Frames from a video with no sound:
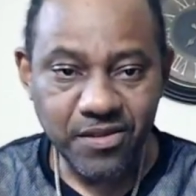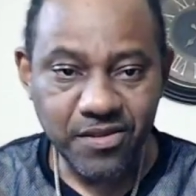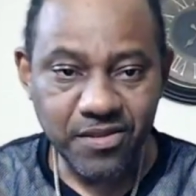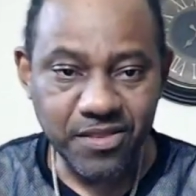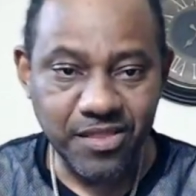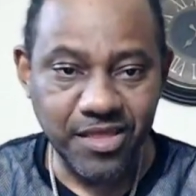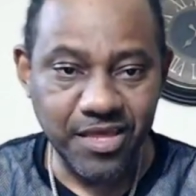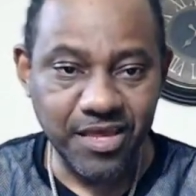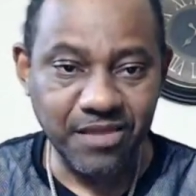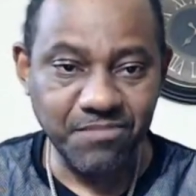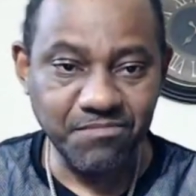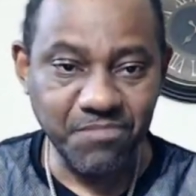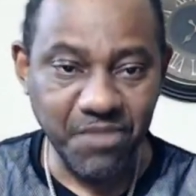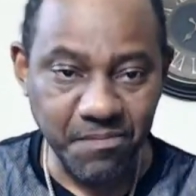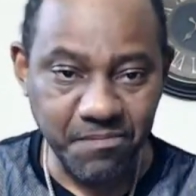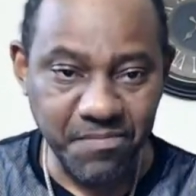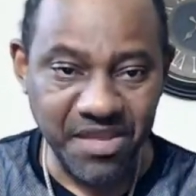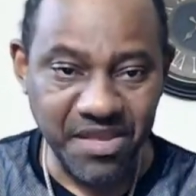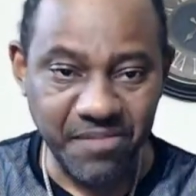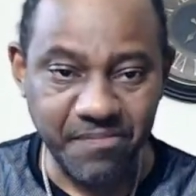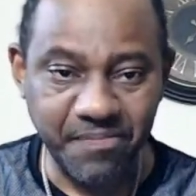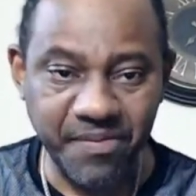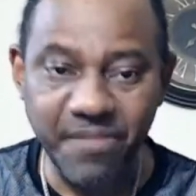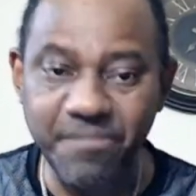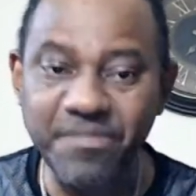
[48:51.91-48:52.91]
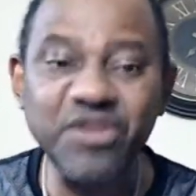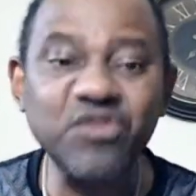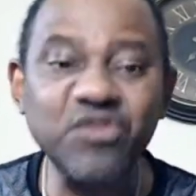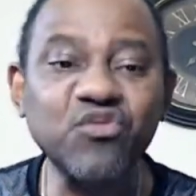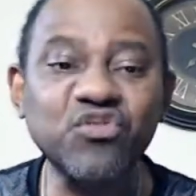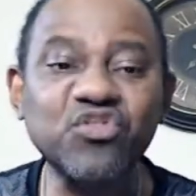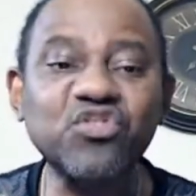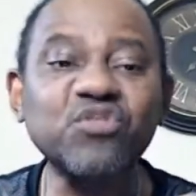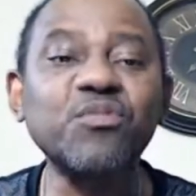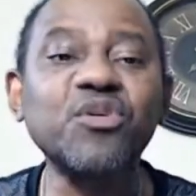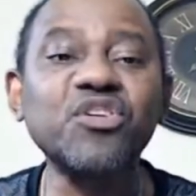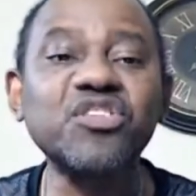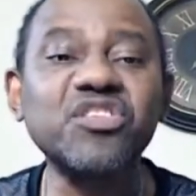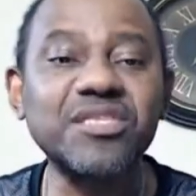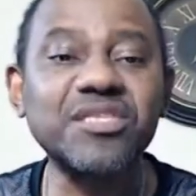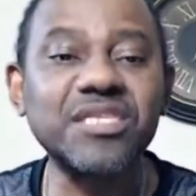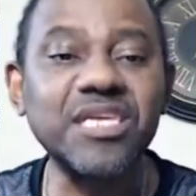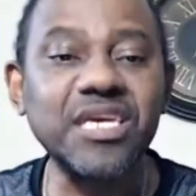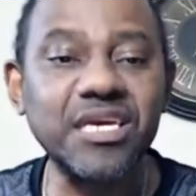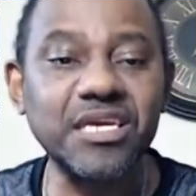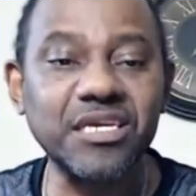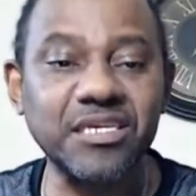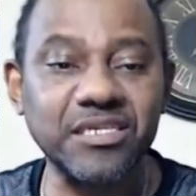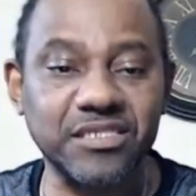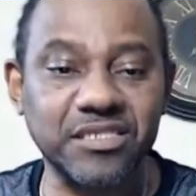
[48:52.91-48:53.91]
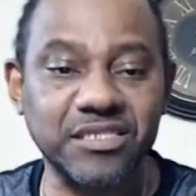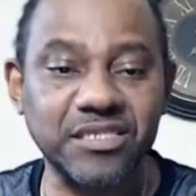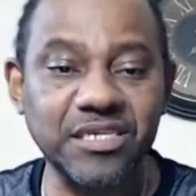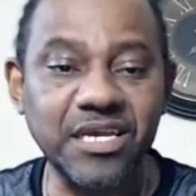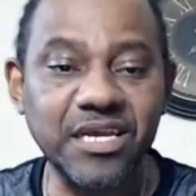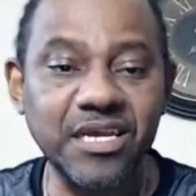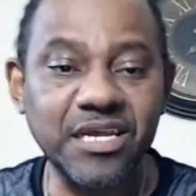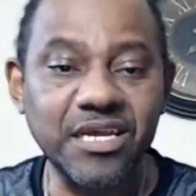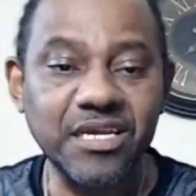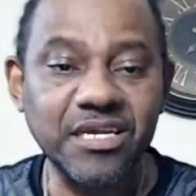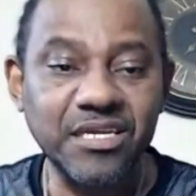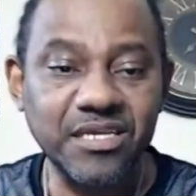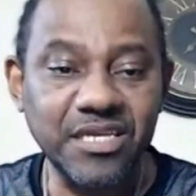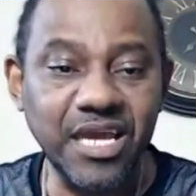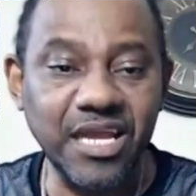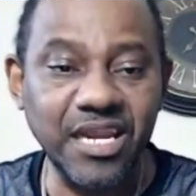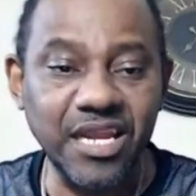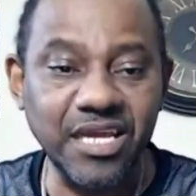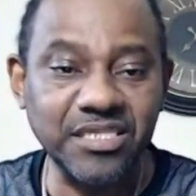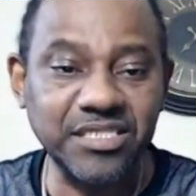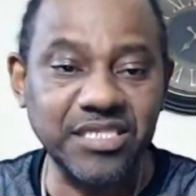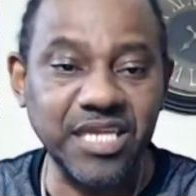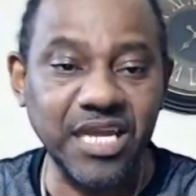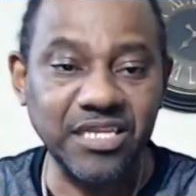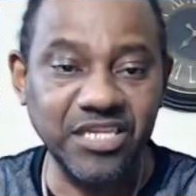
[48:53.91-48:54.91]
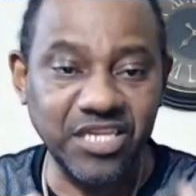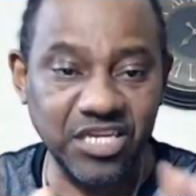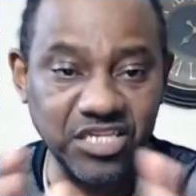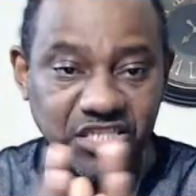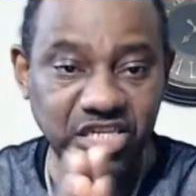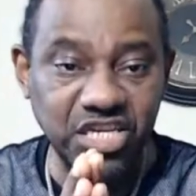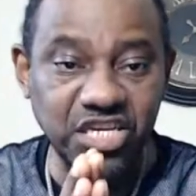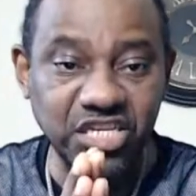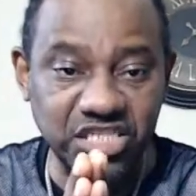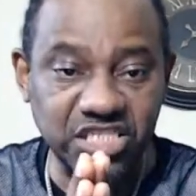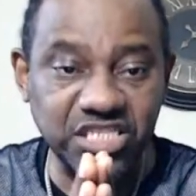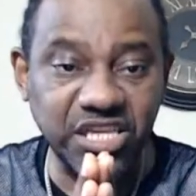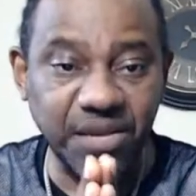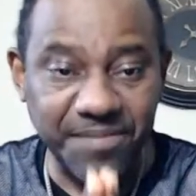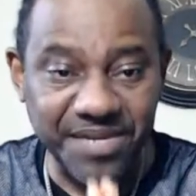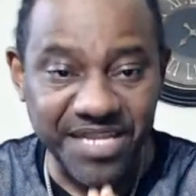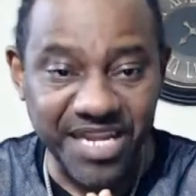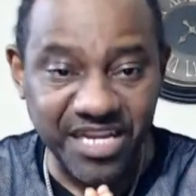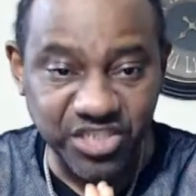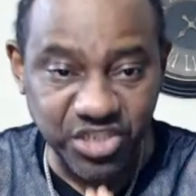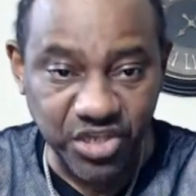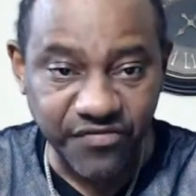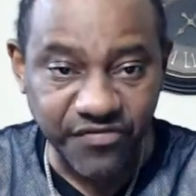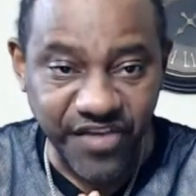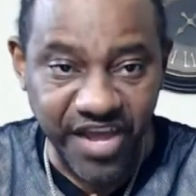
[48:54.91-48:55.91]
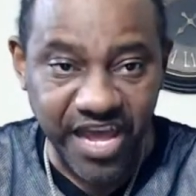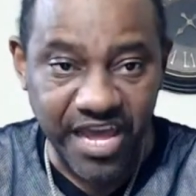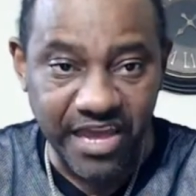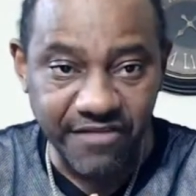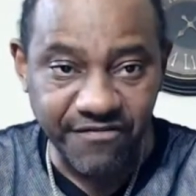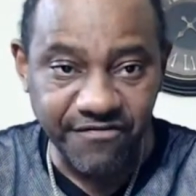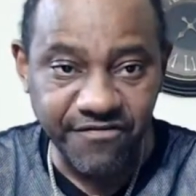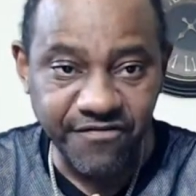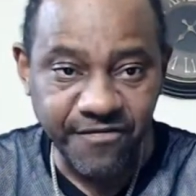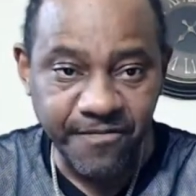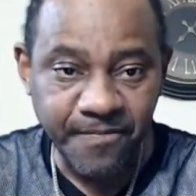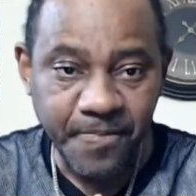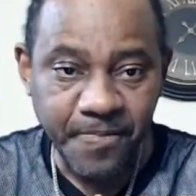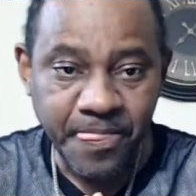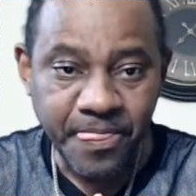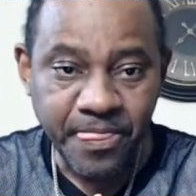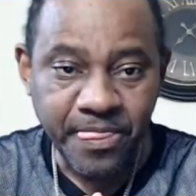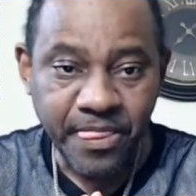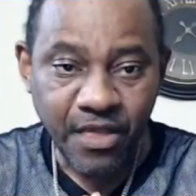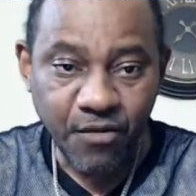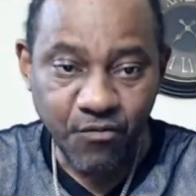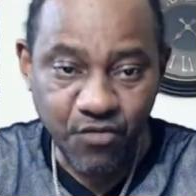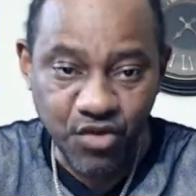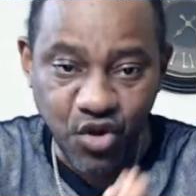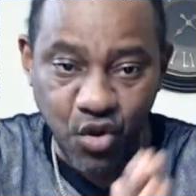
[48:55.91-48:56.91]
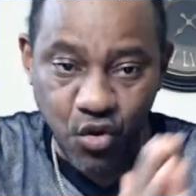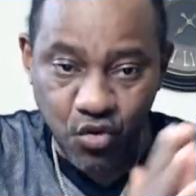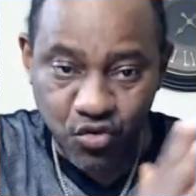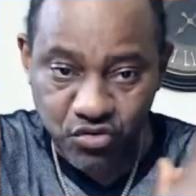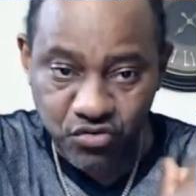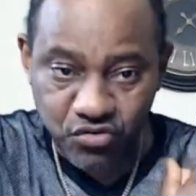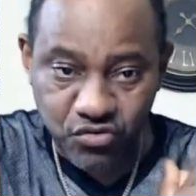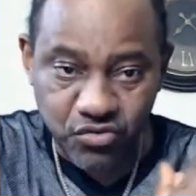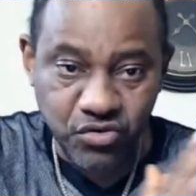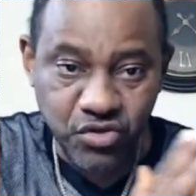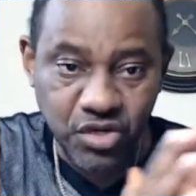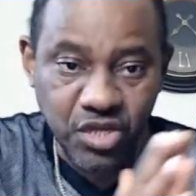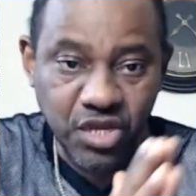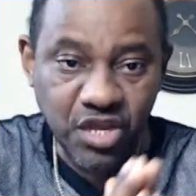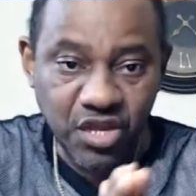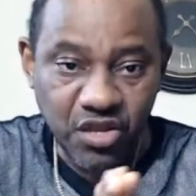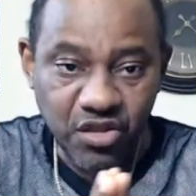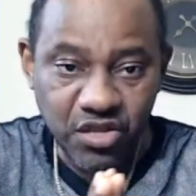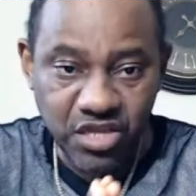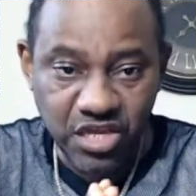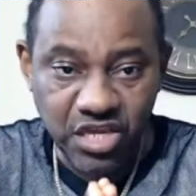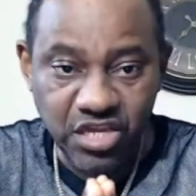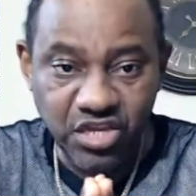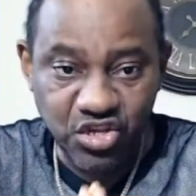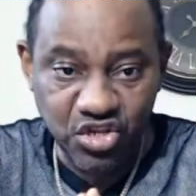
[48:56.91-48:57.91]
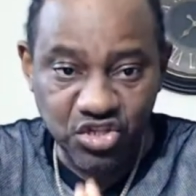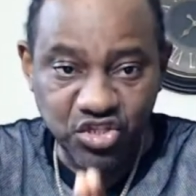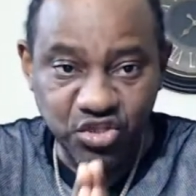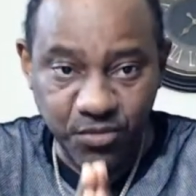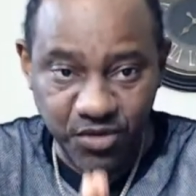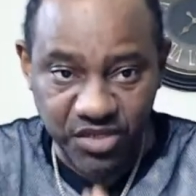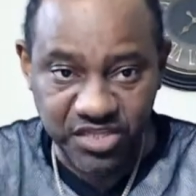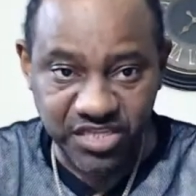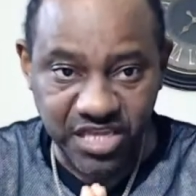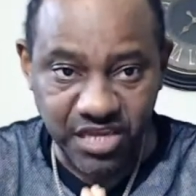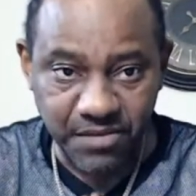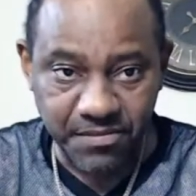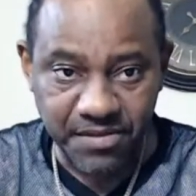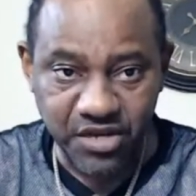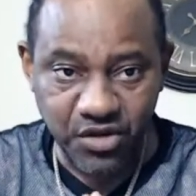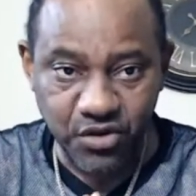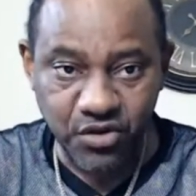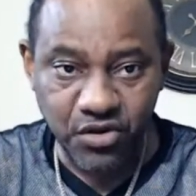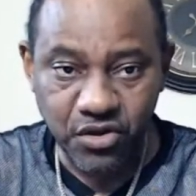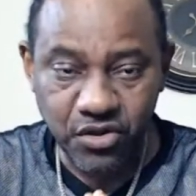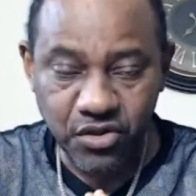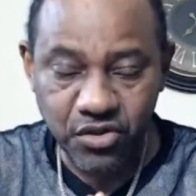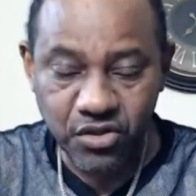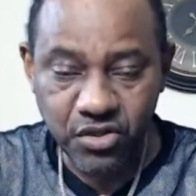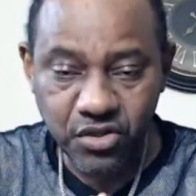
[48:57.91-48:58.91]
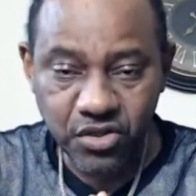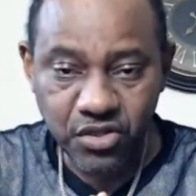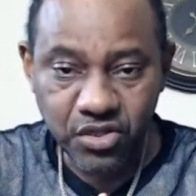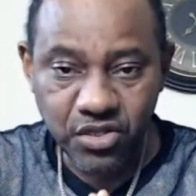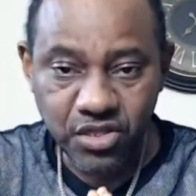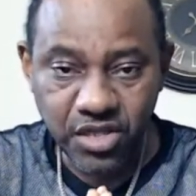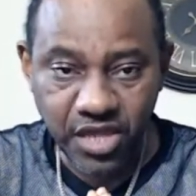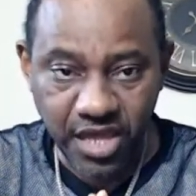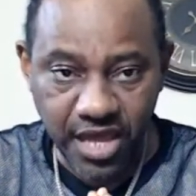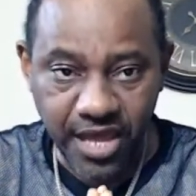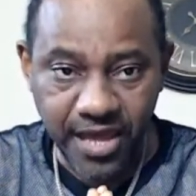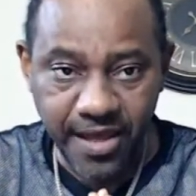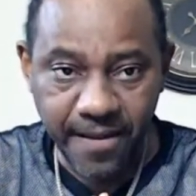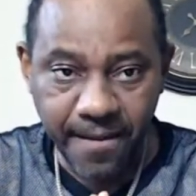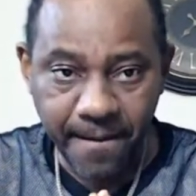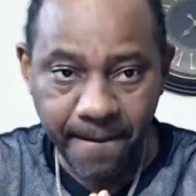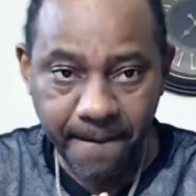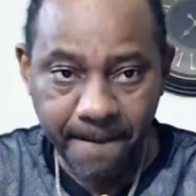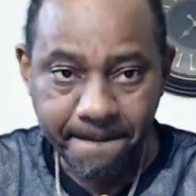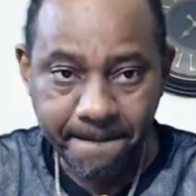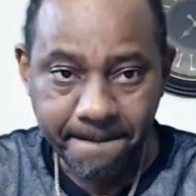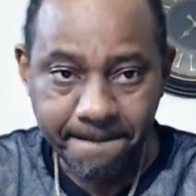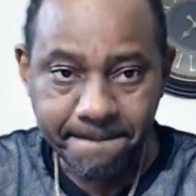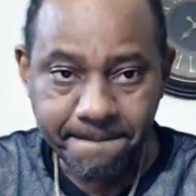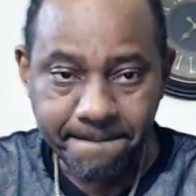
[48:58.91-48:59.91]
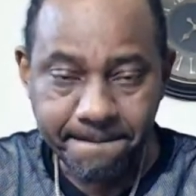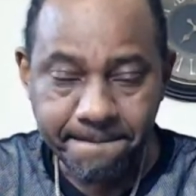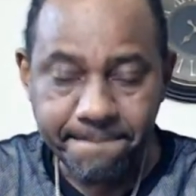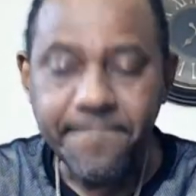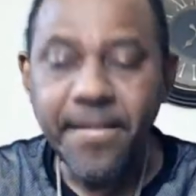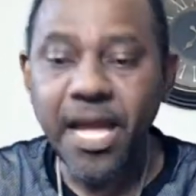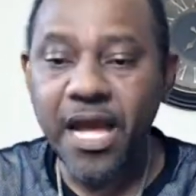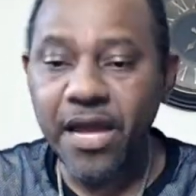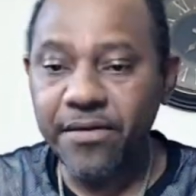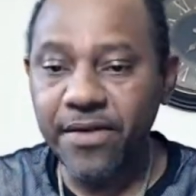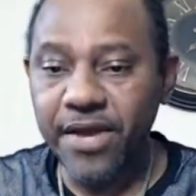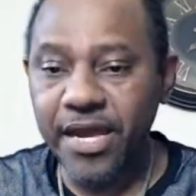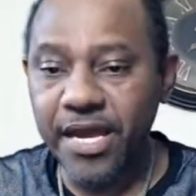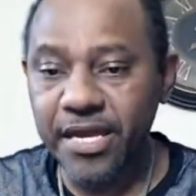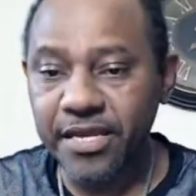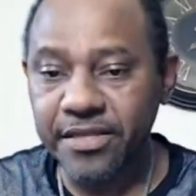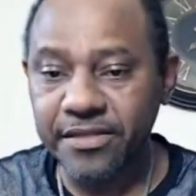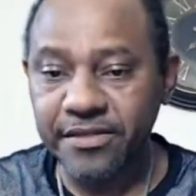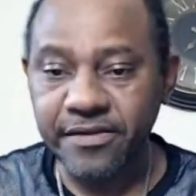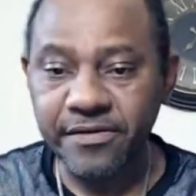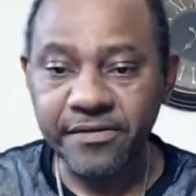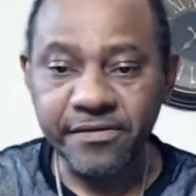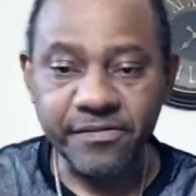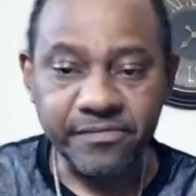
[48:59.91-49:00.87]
Then me do so much things. You understand? You say me to survive without you so much thing me do? Eh? All right.